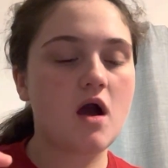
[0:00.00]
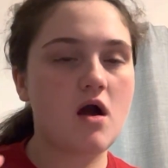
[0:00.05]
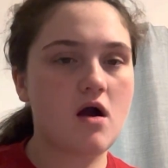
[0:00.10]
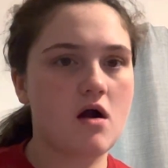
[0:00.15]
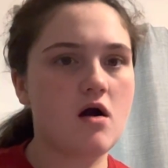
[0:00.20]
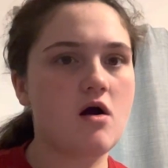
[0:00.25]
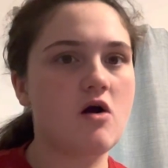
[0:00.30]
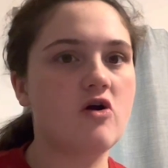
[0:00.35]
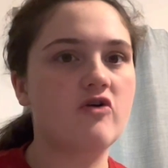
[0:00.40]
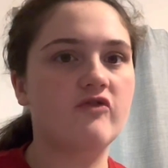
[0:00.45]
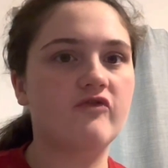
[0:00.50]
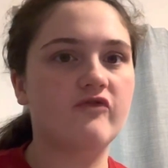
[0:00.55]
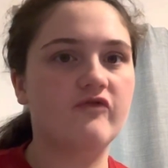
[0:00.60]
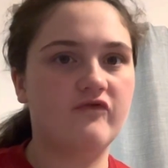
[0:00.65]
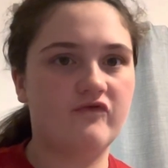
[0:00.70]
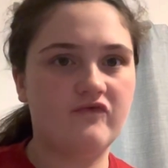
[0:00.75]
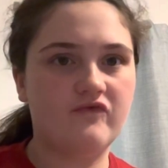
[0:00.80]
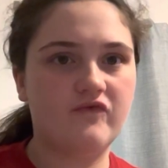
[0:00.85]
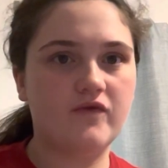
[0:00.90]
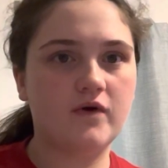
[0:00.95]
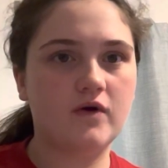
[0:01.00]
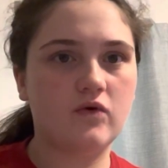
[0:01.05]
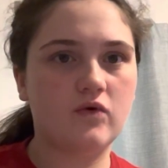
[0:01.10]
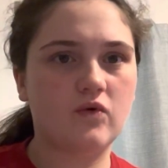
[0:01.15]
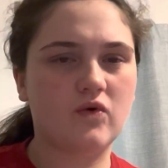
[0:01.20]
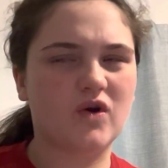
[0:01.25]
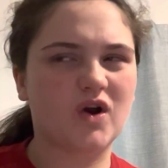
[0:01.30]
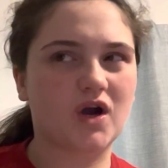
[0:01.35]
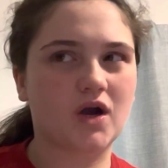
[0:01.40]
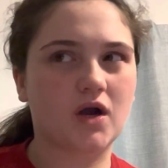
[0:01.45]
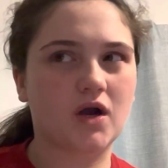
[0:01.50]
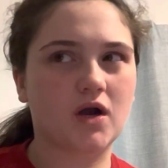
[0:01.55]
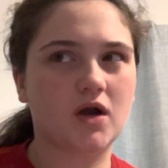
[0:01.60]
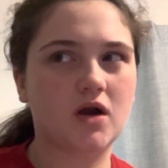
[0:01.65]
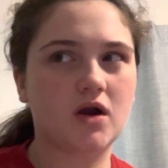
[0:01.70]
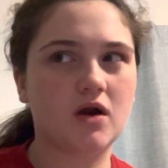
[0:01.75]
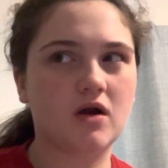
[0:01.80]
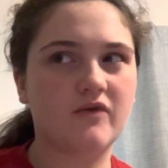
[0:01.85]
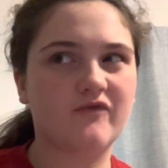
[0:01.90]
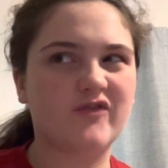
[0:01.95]
of, or
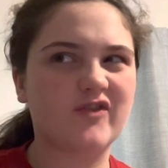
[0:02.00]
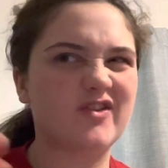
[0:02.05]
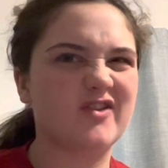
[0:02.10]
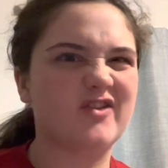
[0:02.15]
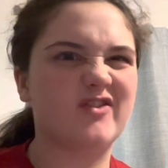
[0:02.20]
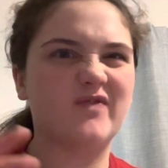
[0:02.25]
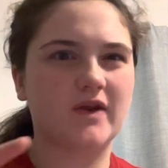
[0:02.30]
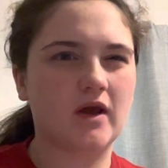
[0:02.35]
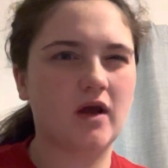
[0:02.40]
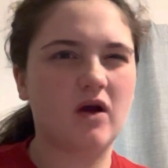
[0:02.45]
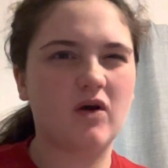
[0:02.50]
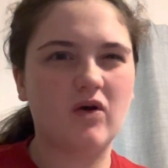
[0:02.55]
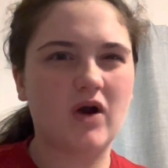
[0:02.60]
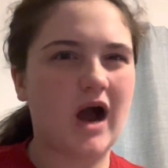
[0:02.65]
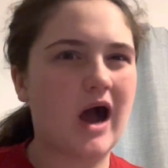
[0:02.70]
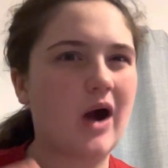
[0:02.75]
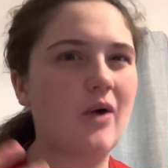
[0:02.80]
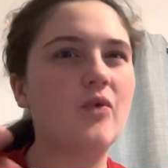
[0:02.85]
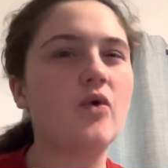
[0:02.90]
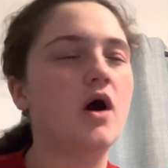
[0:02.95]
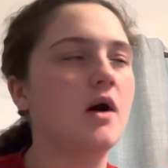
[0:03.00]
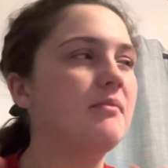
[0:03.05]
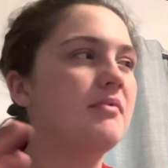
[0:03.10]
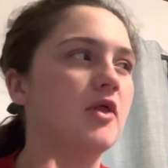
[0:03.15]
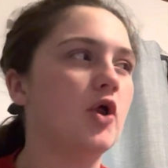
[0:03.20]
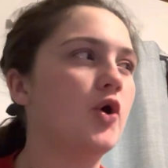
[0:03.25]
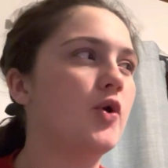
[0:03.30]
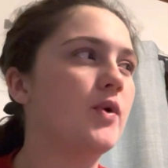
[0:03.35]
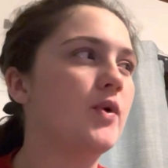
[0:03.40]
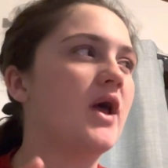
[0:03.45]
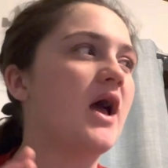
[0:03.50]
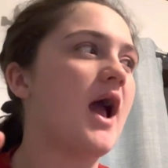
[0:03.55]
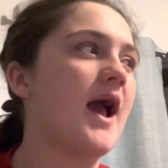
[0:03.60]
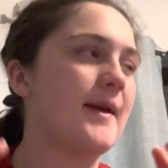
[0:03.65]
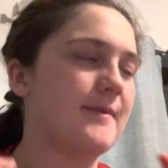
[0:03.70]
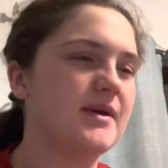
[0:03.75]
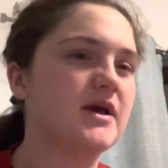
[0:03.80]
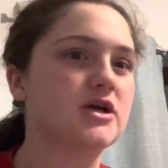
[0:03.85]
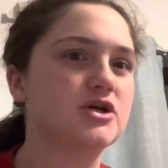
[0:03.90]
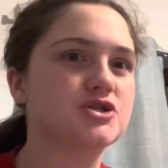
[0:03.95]
for this video, I will upload
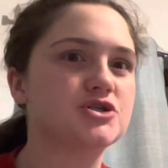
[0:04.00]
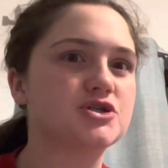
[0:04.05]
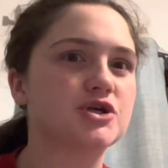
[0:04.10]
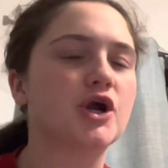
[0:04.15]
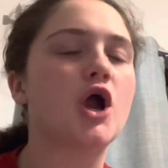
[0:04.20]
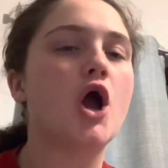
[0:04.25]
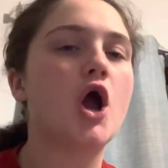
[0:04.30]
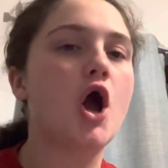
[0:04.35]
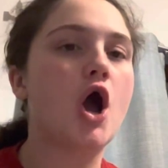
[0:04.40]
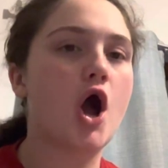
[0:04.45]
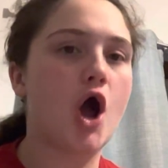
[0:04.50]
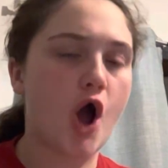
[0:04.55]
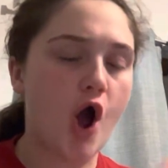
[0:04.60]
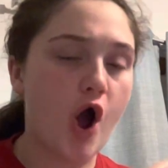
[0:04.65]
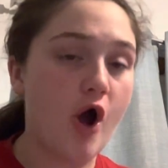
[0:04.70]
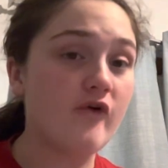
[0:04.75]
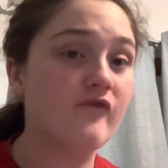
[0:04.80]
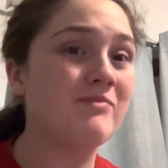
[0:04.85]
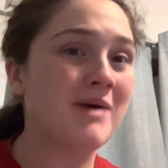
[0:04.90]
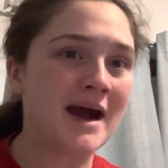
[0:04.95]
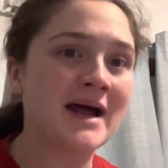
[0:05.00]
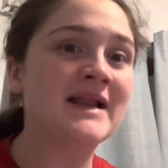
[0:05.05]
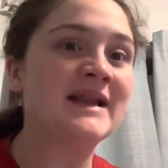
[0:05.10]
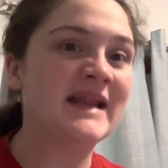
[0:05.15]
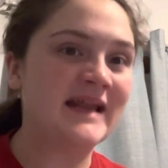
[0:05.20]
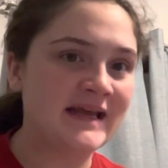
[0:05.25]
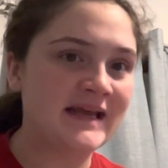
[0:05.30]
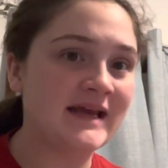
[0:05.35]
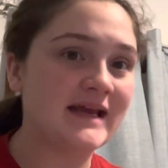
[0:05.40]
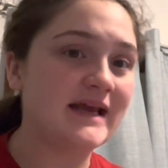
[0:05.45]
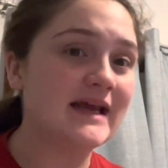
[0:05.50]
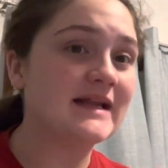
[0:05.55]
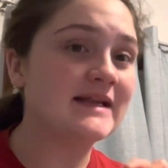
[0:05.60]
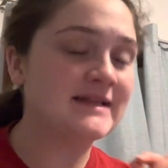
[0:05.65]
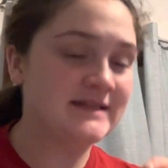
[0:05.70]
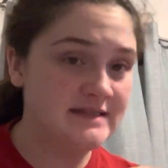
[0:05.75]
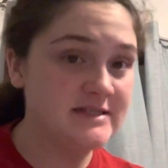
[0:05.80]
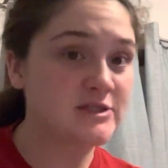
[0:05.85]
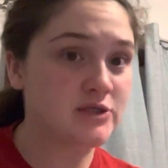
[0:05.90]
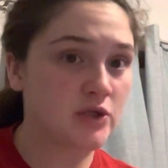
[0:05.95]
a picture of my knee
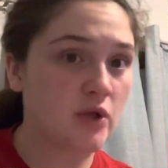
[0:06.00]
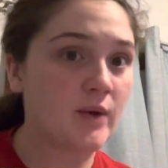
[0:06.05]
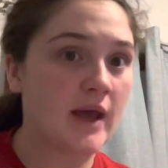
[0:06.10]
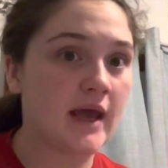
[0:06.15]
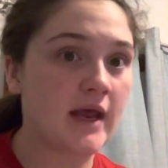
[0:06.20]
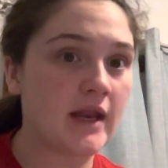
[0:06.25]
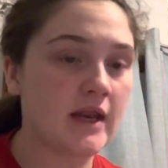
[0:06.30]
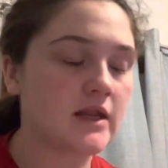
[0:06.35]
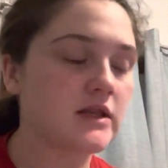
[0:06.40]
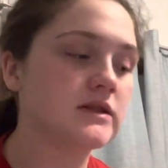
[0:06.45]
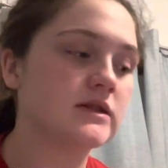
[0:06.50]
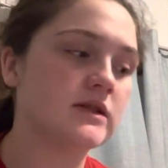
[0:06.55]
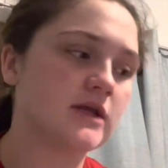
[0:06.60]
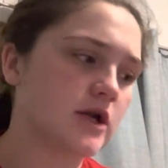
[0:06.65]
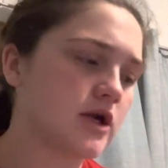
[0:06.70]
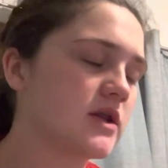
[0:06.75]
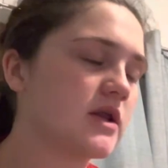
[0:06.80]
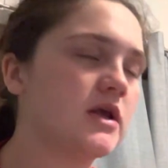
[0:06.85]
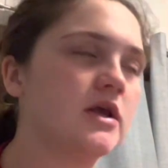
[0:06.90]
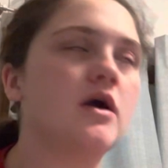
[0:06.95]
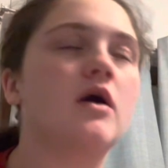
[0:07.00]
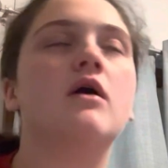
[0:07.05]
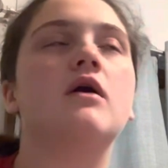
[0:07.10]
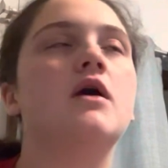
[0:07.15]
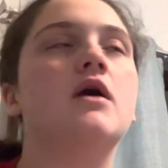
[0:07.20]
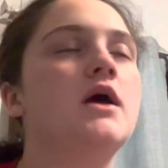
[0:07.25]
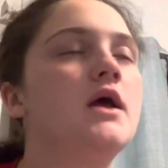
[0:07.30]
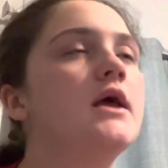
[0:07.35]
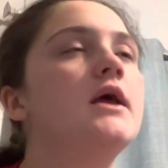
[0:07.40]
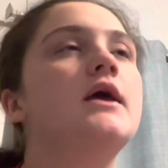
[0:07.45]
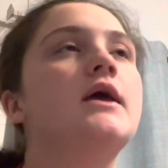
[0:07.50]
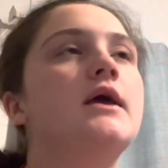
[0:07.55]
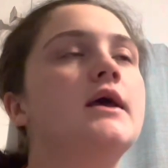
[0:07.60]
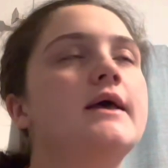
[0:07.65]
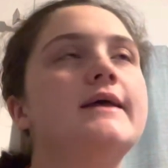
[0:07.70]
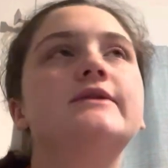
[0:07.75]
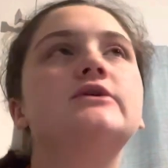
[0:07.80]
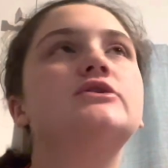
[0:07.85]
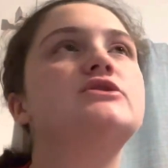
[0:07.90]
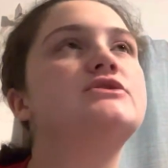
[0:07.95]
dislocated. Literally, y'all,
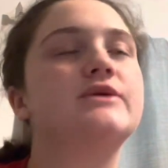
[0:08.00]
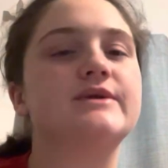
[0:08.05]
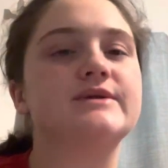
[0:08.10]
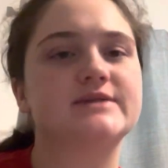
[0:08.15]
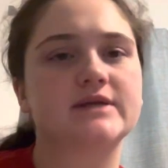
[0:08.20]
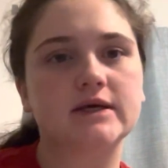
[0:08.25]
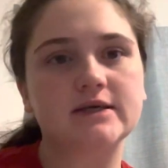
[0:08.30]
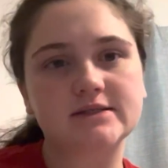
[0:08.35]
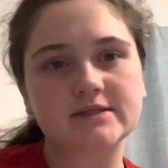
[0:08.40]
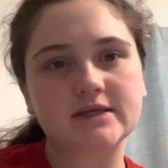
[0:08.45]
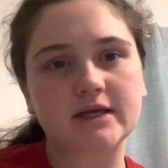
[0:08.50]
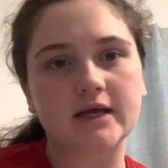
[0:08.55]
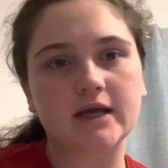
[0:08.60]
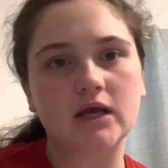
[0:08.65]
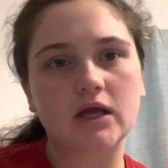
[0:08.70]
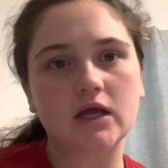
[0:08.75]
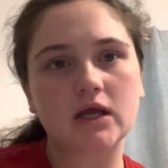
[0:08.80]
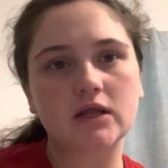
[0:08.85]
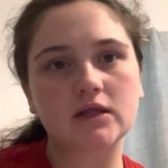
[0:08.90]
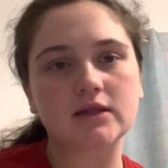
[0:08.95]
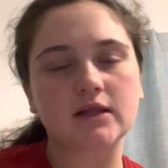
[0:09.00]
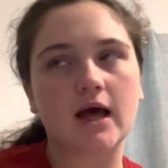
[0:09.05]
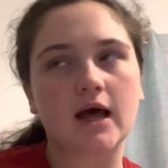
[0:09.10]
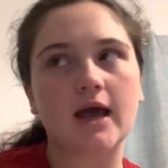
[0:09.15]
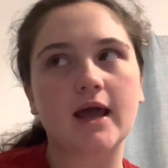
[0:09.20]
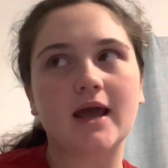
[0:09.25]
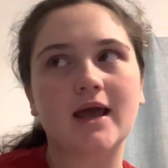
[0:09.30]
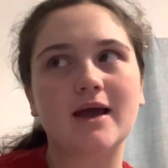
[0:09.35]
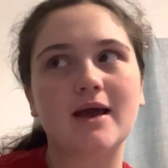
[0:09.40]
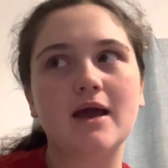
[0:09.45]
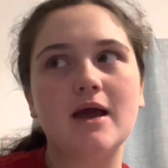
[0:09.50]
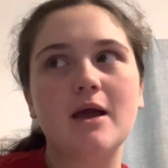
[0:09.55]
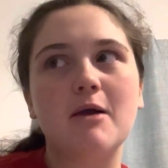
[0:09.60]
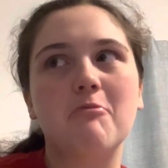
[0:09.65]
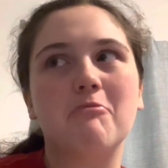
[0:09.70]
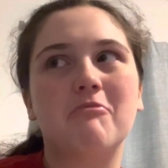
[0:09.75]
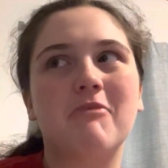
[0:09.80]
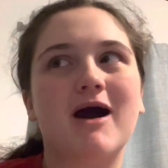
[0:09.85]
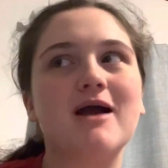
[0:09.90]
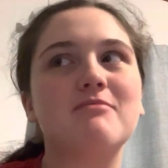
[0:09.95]
it looks so disgusting. Like,
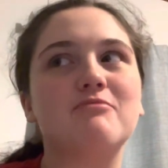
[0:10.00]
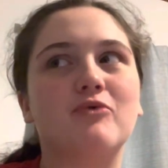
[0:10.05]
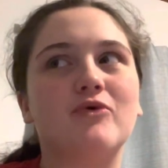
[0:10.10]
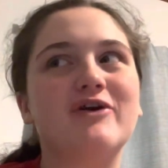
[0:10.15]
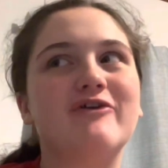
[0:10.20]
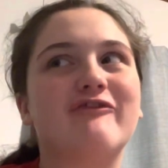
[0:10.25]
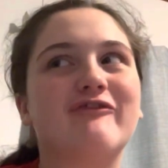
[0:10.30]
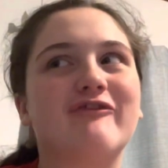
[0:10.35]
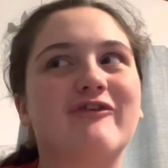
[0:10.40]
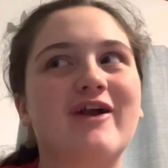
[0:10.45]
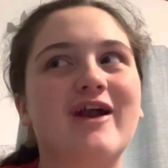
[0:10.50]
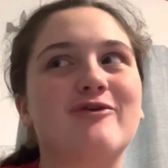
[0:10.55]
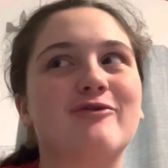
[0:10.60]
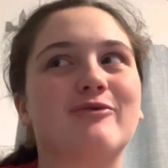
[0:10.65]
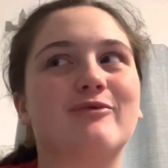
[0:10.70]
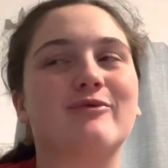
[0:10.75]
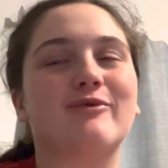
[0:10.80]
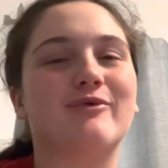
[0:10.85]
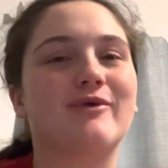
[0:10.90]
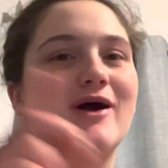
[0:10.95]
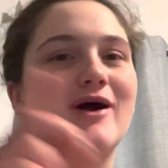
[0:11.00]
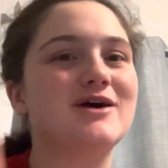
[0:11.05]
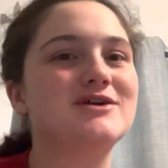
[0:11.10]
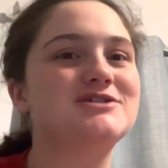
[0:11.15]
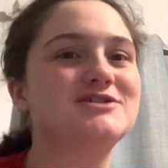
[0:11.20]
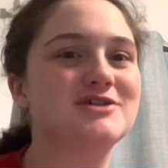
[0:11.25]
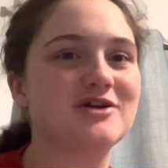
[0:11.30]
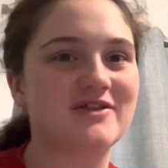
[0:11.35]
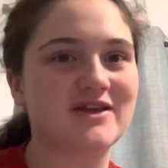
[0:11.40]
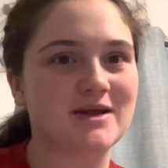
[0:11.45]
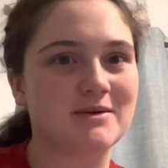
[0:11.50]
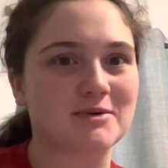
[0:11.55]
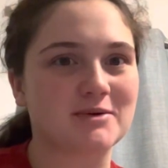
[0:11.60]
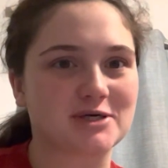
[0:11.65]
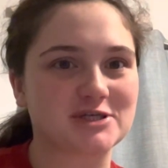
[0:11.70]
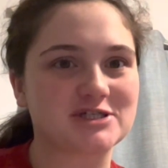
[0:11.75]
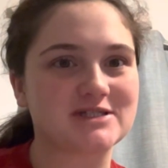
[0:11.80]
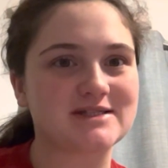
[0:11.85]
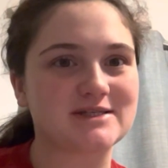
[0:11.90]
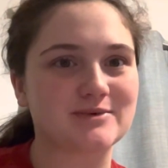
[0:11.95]
my boyfriend rushed to the
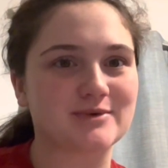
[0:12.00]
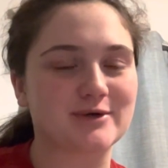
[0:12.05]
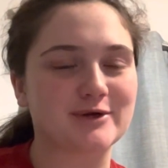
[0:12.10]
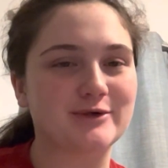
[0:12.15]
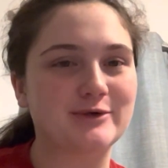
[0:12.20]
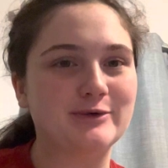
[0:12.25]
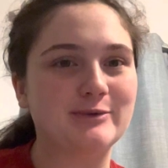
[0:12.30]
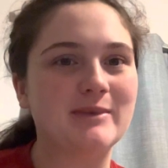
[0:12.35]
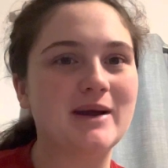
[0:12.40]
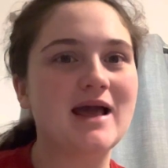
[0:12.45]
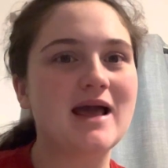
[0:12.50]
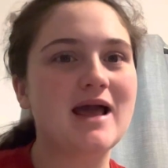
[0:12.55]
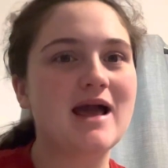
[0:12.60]
emergency room.